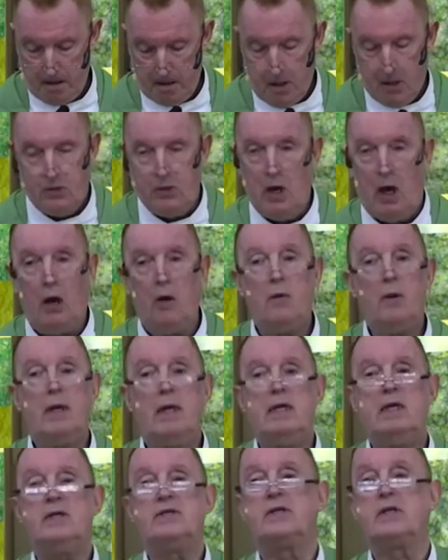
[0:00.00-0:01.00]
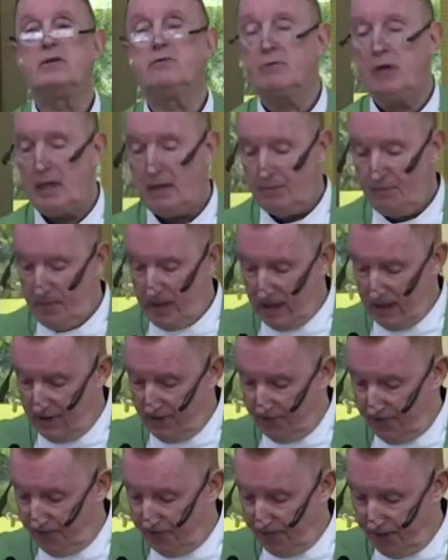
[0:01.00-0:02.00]
Noah is a great man of
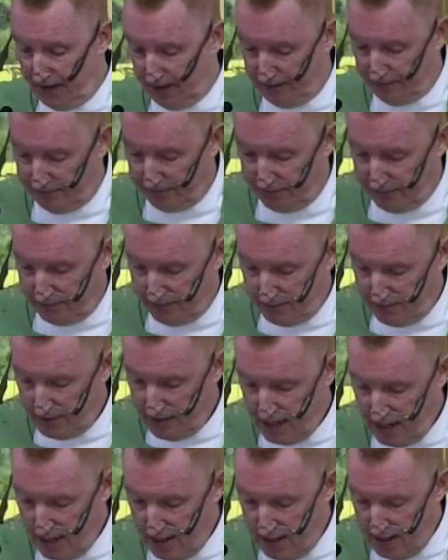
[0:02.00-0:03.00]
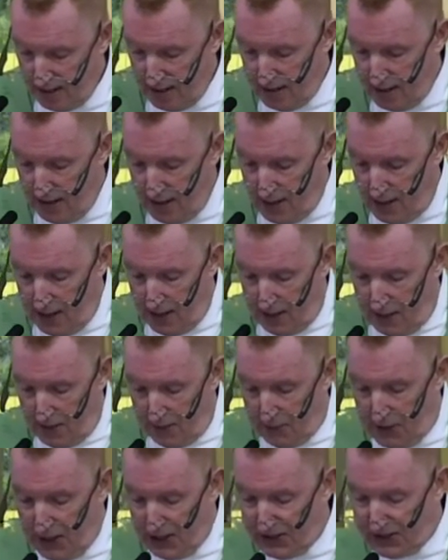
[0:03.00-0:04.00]
faith,
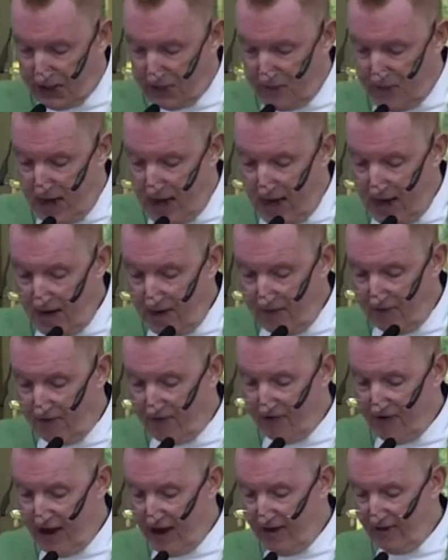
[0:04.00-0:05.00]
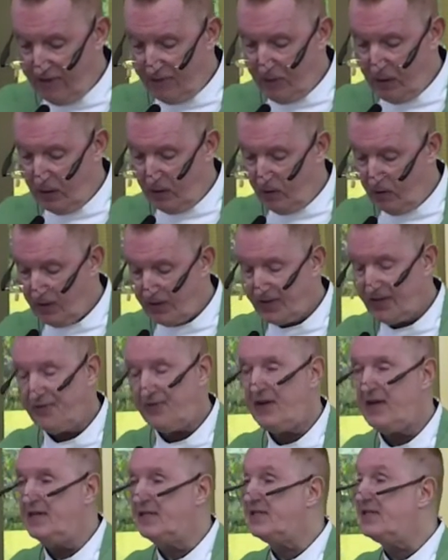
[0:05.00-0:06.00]
but he's a man of faith because of
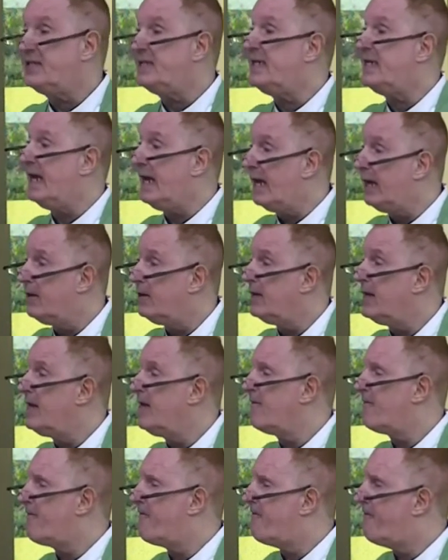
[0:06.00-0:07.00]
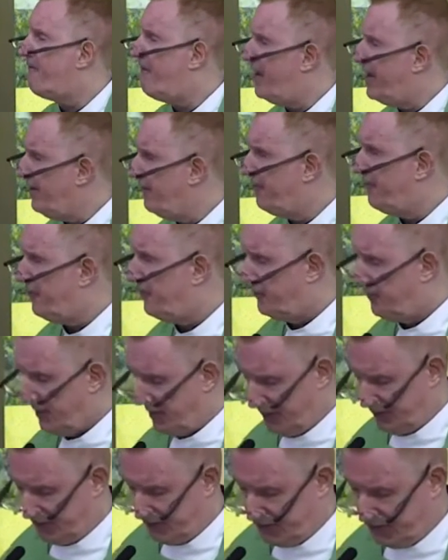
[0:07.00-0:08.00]
his daily
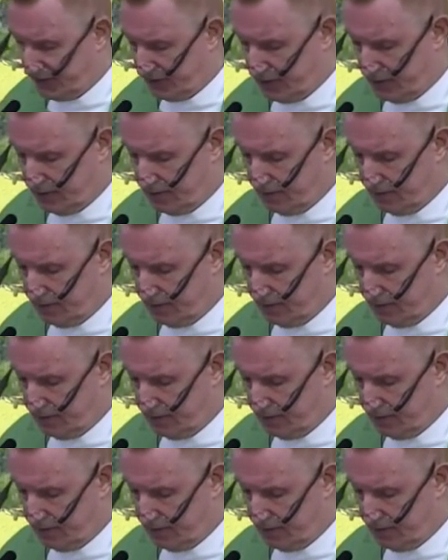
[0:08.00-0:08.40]
faithfulness.